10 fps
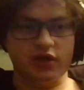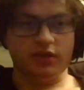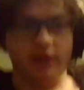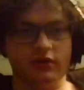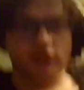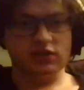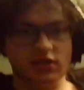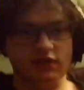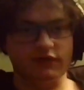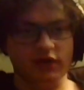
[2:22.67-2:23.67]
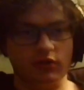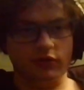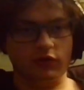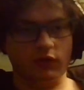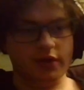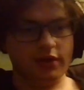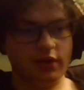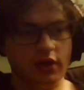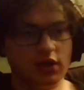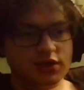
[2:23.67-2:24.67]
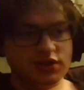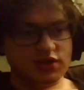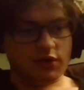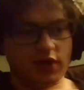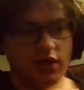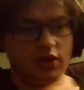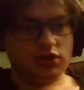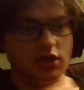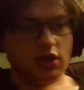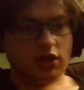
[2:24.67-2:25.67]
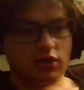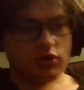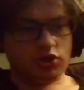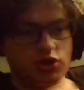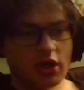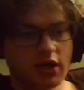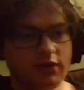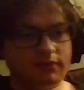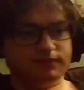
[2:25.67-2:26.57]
about. It's got stuff like Earthquake, Stone Edge, Gunk Shot,